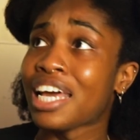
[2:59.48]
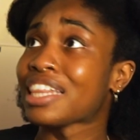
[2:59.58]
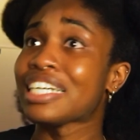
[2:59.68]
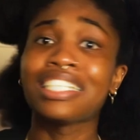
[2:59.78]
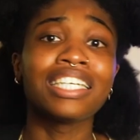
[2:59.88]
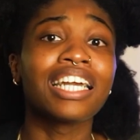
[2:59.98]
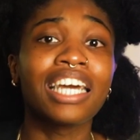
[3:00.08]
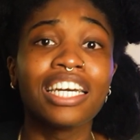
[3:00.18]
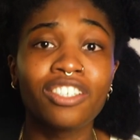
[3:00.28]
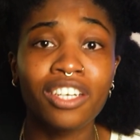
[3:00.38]
and listen to
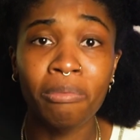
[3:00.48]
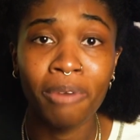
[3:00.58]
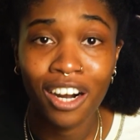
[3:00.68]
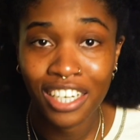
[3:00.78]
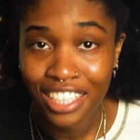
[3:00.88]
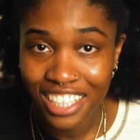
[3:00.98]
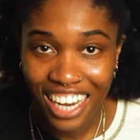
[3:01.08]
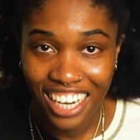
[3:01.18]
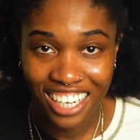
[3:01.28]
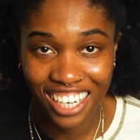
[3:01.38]
Kendrick Lamar
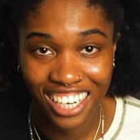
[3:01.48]
instead.